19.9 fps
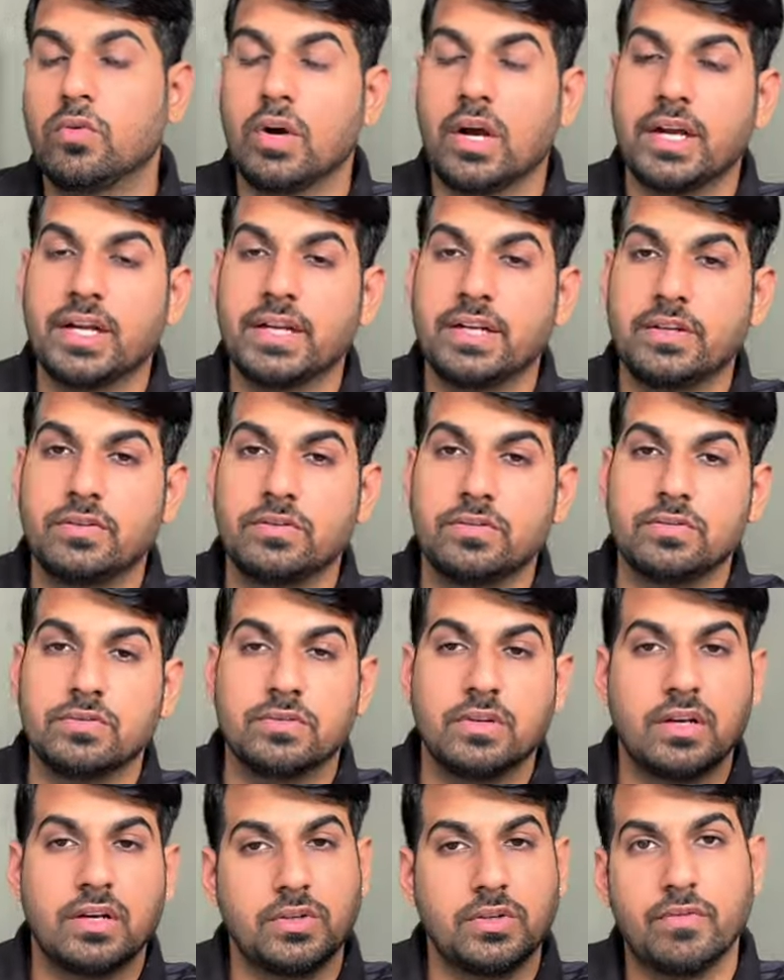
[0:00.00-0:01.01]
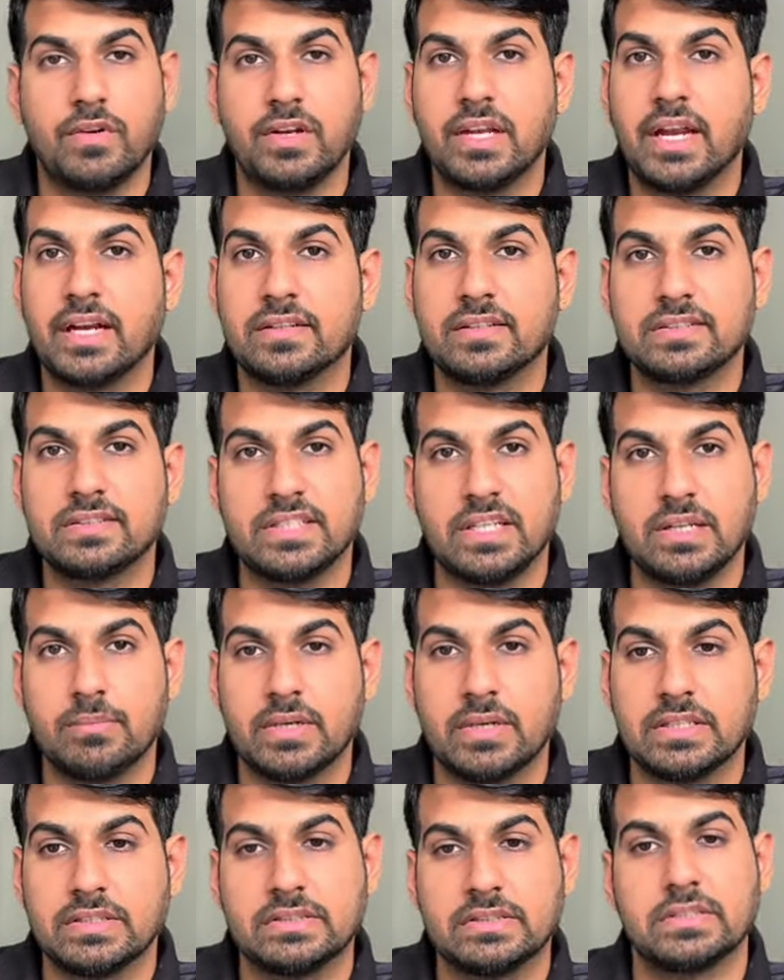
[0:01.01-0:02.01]
I you do, you will get the same
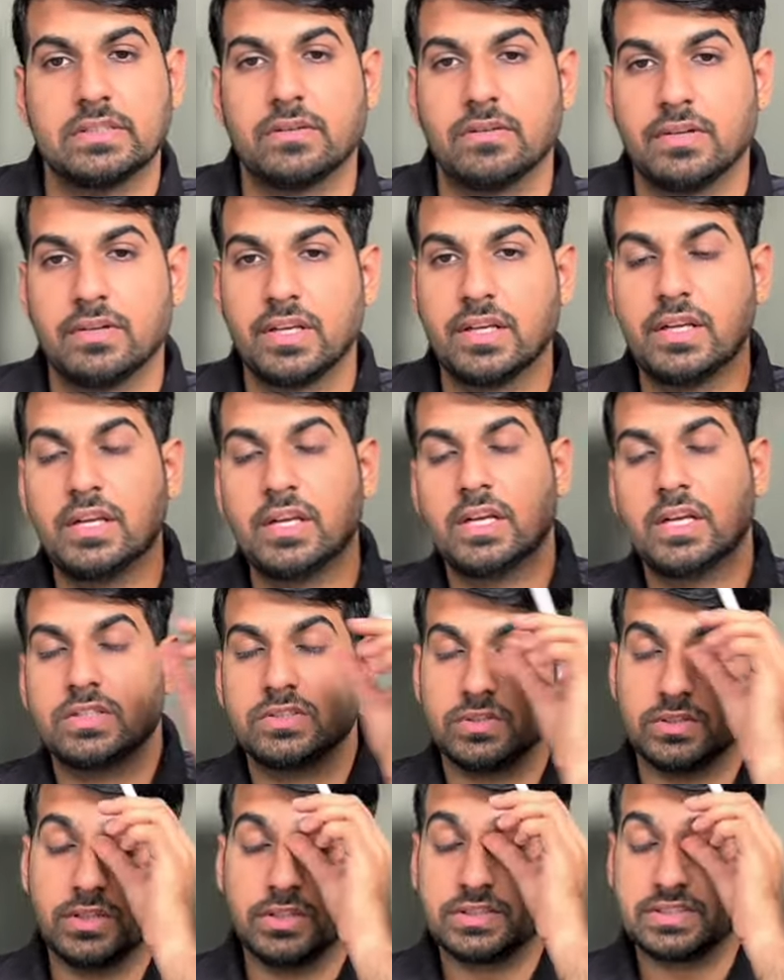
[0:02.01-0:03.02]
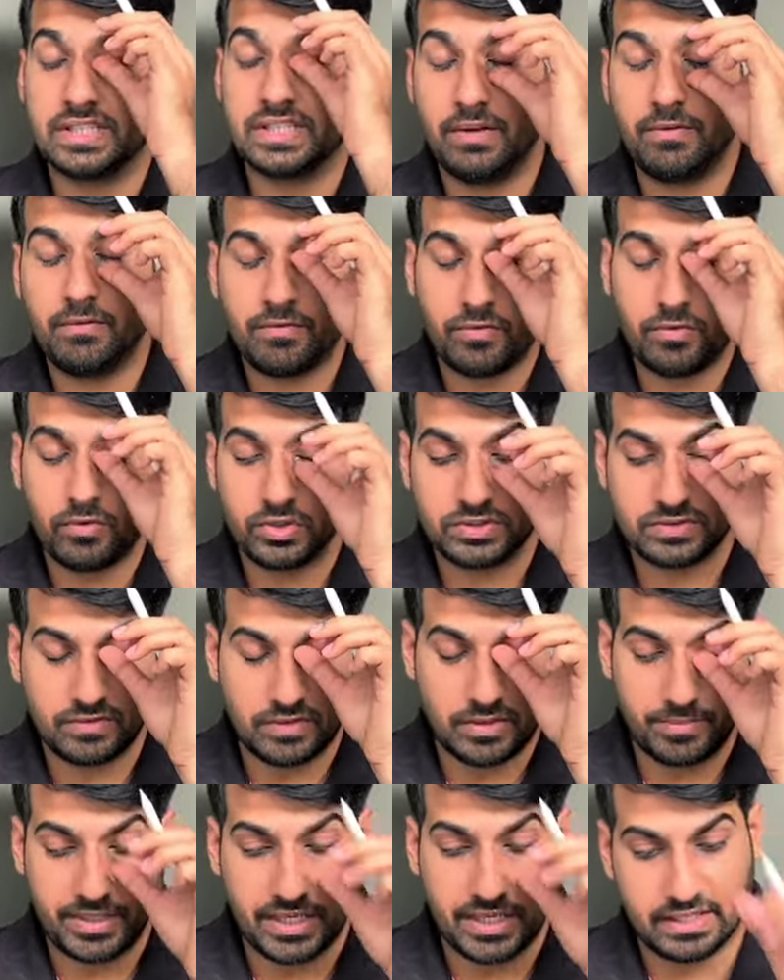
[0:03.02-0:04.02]
answer. Okay, so the same force
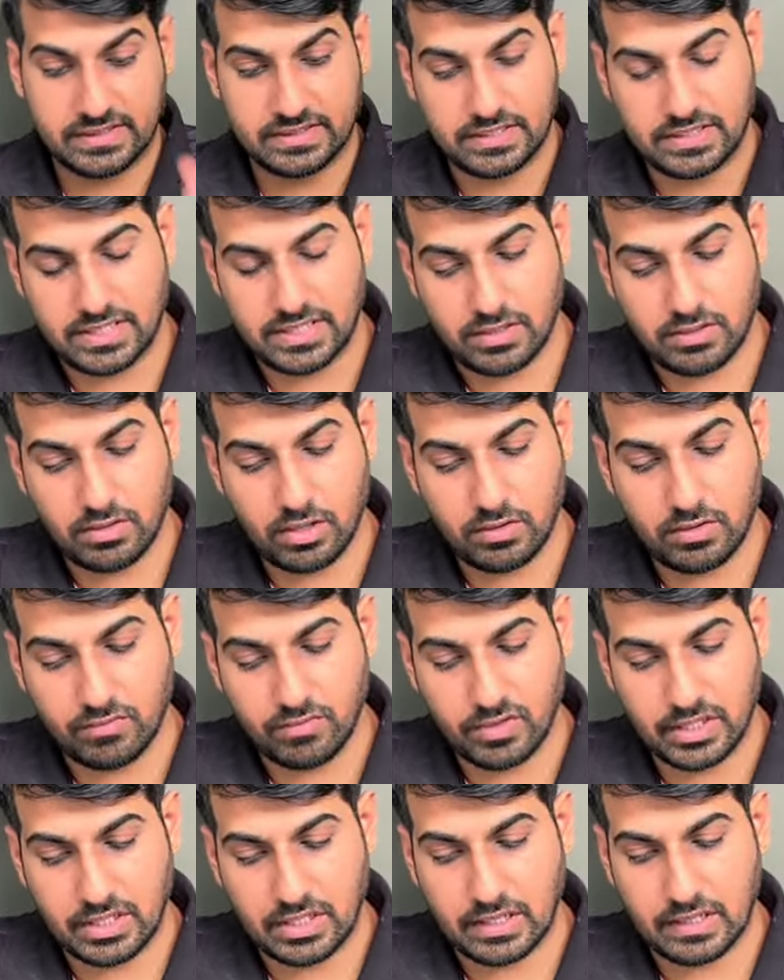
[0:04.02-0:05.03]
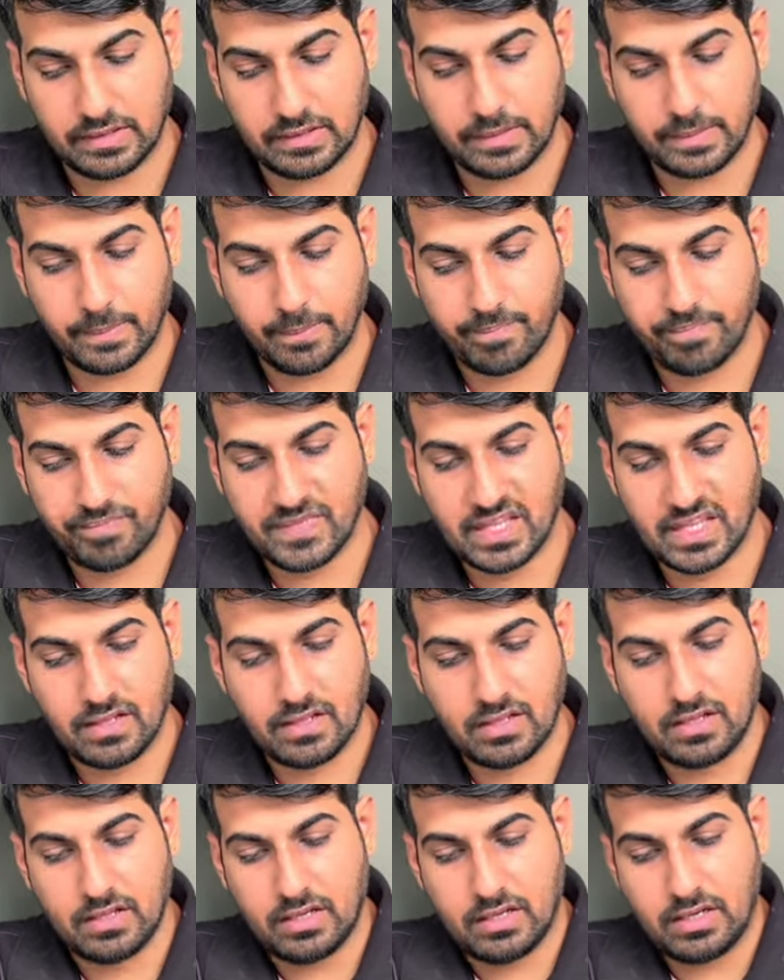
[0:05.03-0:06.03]
will be exerted on one another.
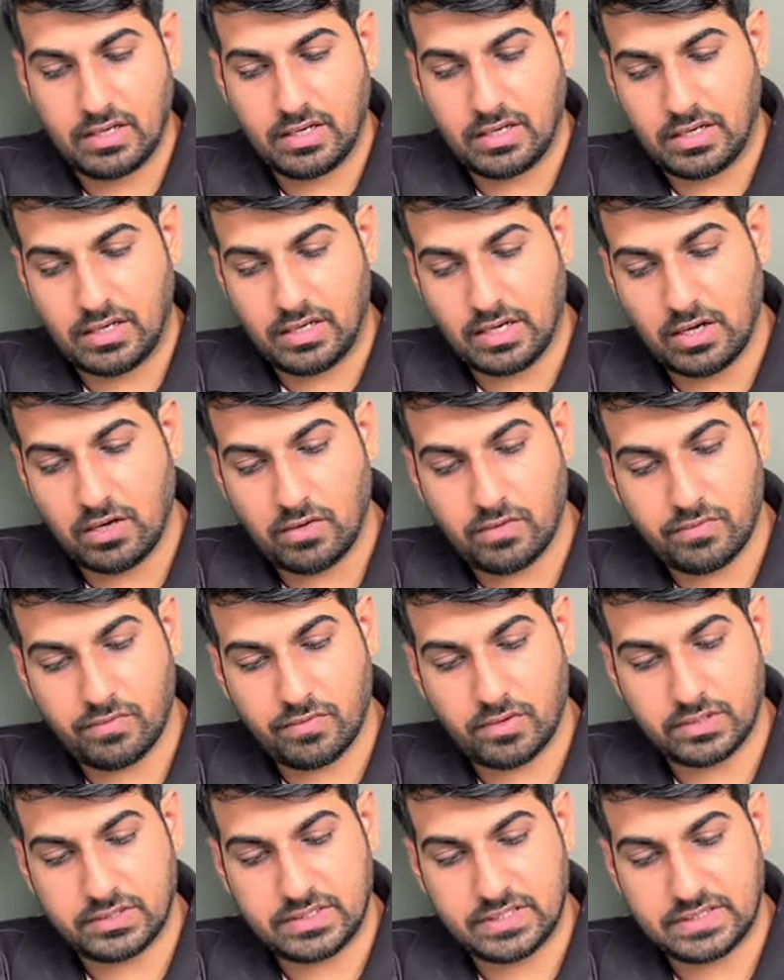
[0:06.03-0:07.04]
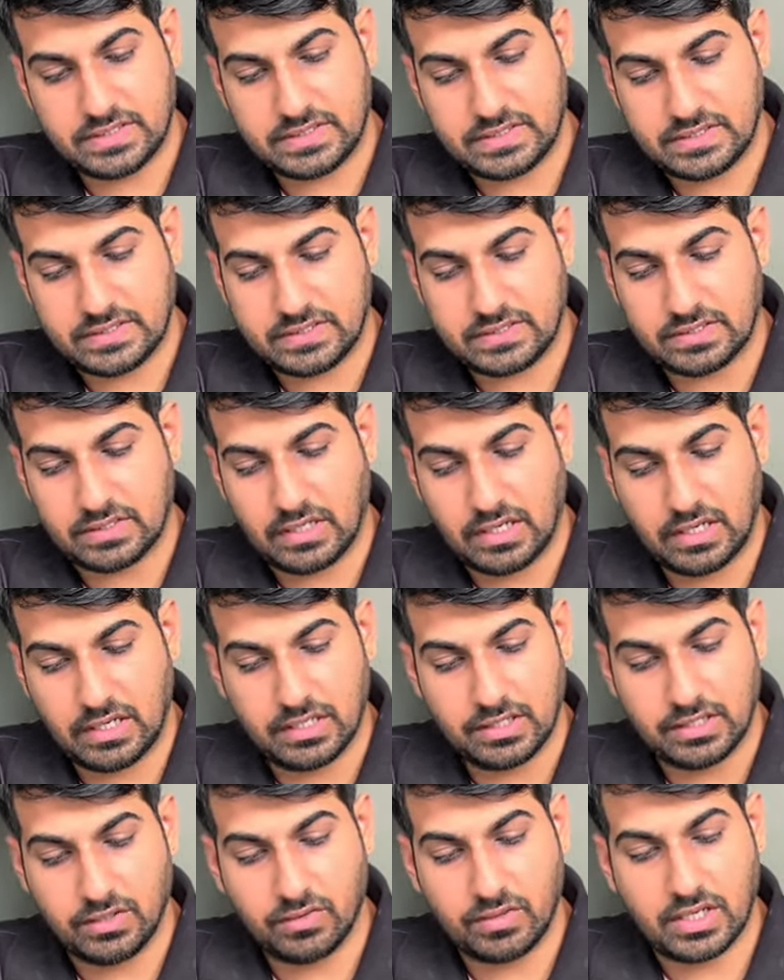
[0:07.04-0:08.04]
Now for this,
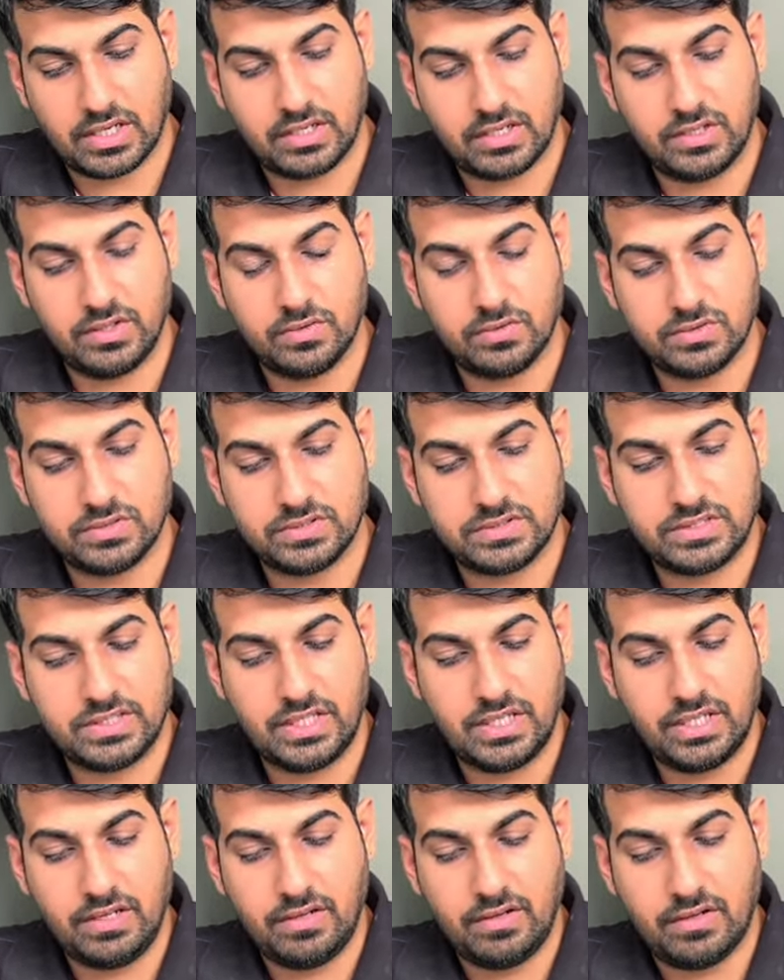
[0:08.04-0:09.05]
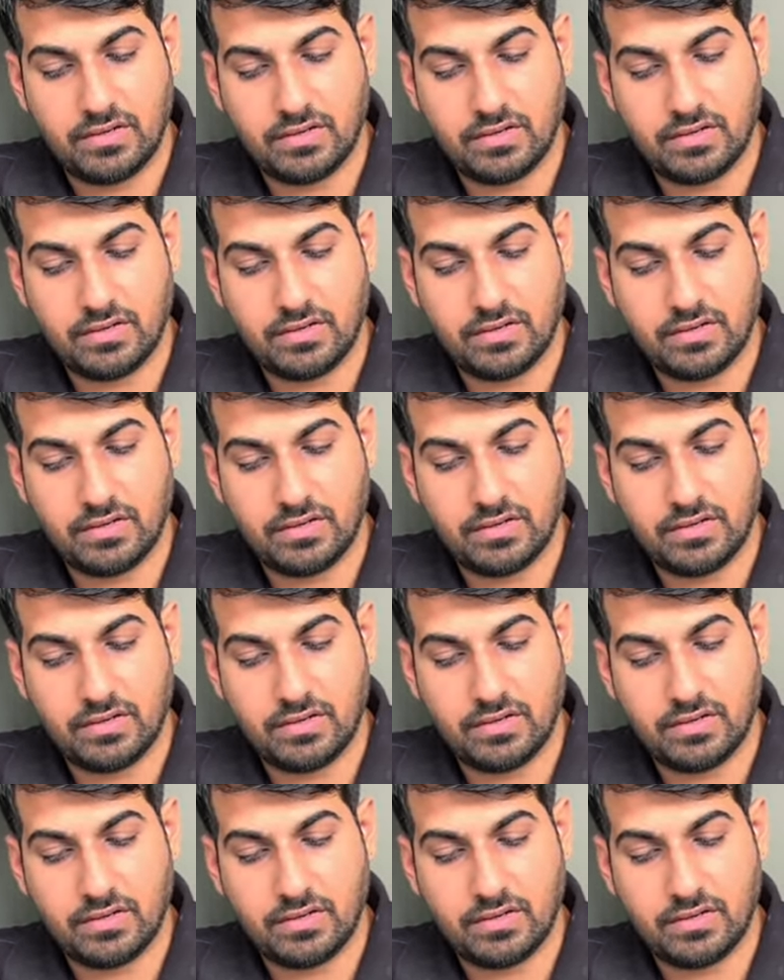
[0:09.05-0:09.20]
you can use the